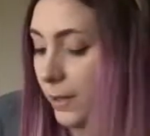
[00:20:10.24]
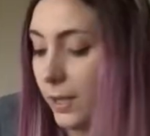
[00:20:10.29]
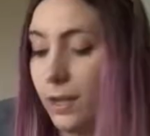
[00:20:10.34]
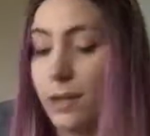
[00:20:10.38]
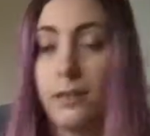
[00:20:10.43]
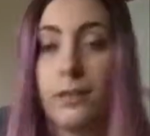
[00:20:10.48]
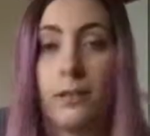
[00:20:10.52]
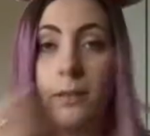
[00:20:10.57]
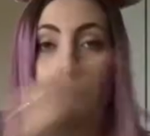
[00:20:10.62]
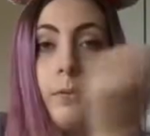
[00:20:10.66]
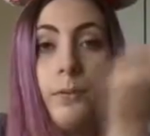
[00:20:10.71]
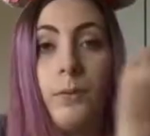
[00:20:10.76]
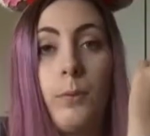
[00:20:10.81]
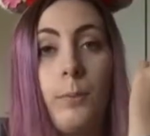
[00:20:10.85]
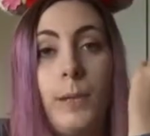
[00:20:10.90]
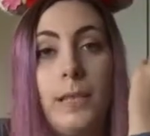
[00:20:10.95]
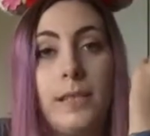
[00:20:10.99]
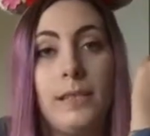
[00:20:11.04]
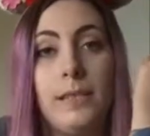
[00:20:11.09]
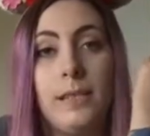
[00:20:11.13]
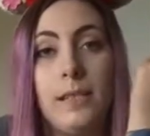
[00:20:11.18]
bit, so I've got
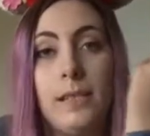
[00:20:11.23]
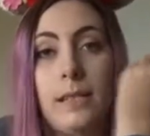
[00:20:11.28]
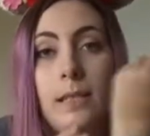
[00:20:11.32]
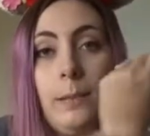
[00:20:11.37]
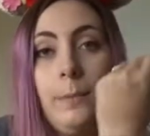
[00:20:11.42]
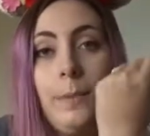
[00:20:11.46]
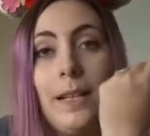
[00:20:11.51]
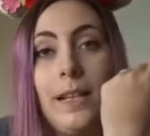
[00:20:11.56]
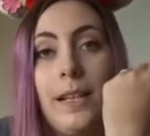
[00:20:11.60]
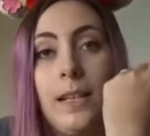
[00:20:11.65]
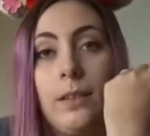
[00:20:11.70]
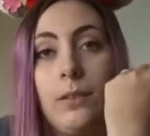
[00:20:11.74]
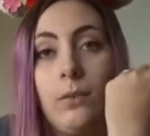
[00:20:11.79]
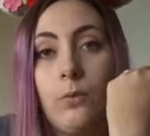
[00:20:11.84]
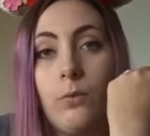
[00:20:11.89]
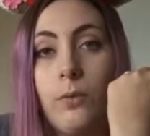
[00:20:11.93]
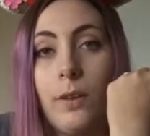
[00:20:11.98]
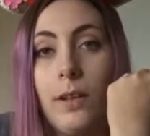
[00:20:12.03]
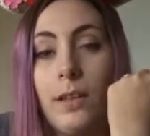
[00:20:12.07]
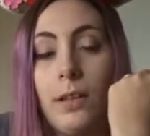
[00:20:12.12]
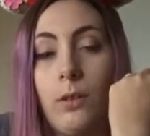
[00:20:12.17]
my Disney band
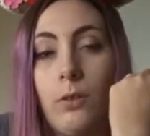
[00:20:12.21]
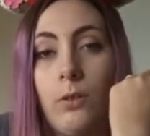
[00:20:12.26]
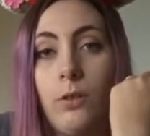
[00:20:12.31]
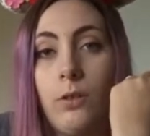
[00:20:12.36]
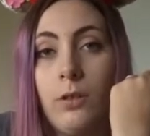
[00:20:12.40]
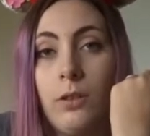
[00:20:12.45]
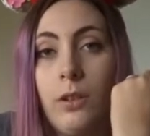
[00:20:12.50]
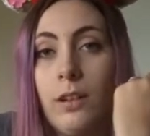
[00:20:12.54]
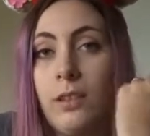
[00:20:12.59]
already on.